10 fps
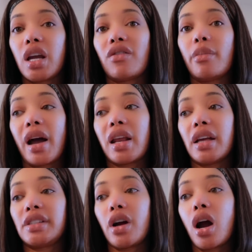Everybody
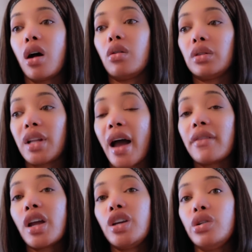has their own life,
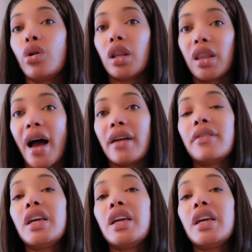and your life